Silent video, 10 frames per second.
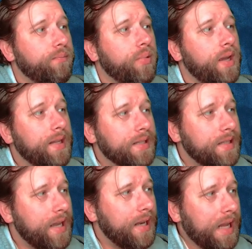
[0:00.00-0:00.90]
but
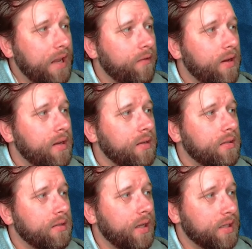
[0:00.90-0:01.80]
instead even
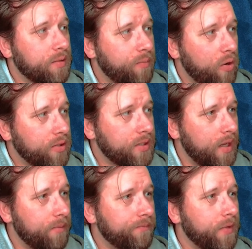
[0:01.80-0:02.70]
expose
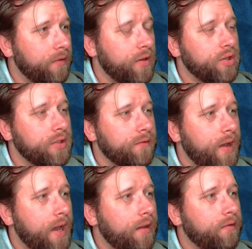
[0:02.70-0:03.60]
them. Ephesians
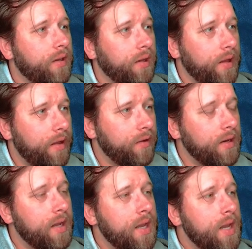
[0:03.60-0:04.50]

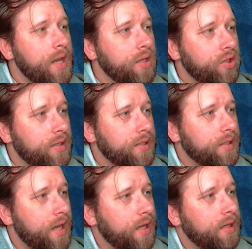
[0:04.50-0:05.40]
5:11. Jesus
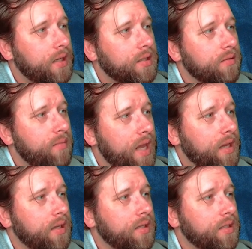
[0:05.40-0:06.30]
said to
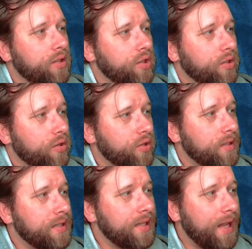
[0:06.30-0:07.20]
make uh, such
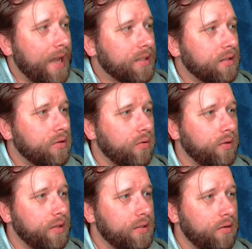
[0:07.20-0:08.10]
assertions not
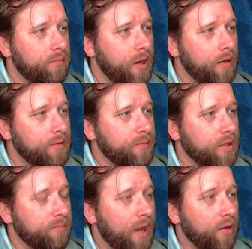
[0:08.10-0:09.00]
according to appearance,
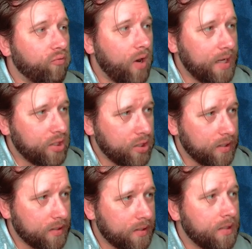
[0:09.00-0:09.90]
but by
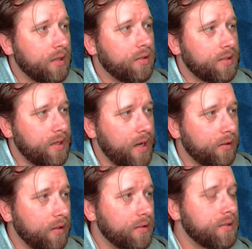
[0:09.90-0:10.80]
righteous
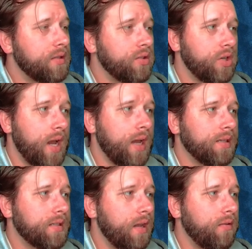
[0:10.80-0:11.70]
standards.
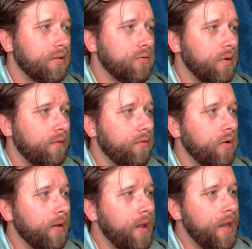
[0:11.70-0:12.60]
John 7
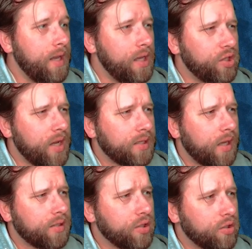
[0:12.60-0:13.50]
24. He
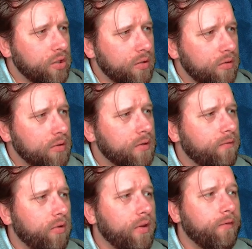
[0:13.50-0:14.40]
chastises Jews
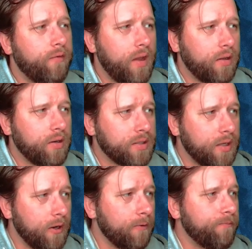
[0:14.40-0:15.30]
for their failures
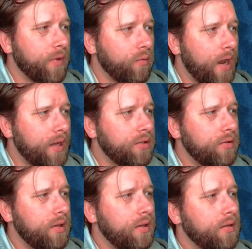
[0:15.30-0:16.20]
here. Why do
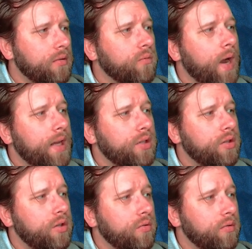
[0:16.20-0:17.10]
you why do
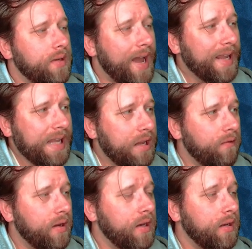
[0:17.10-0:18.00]
you not
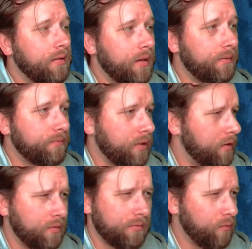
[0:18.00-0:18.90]
even
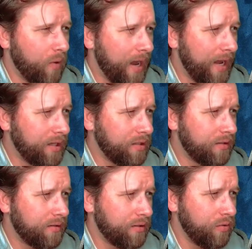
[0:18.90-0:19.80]
uh, why
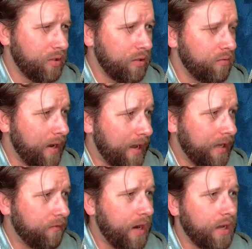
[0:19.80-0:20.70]
do you not
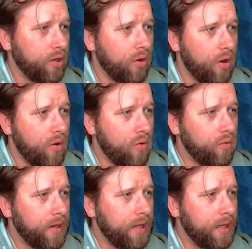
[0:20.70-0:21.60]
even on your
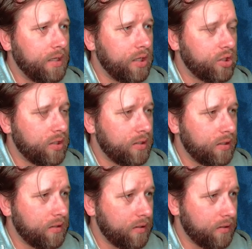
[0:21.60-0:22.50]
own
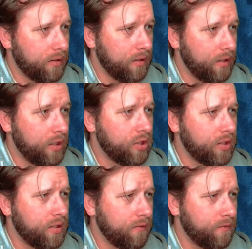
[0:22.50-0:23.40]
initiative
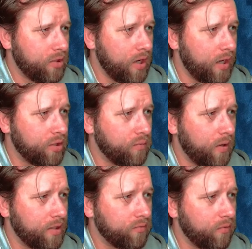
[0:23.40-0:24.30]
initiative judge
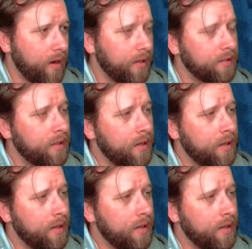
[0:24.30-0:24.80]
what is right